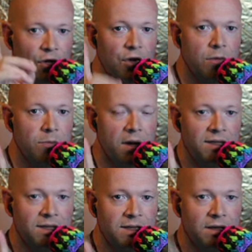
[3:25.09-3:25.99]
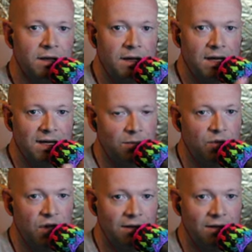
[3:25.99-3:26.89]
your bus is
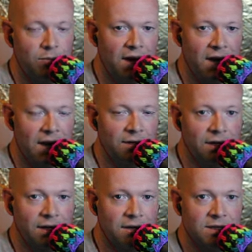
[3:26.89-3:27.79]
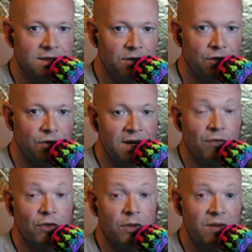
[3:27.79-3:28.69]
abducted by aliens, you're
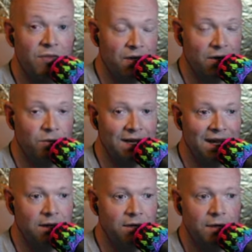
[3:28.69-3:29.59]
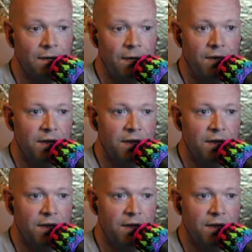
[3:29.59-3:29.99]
never to be found again,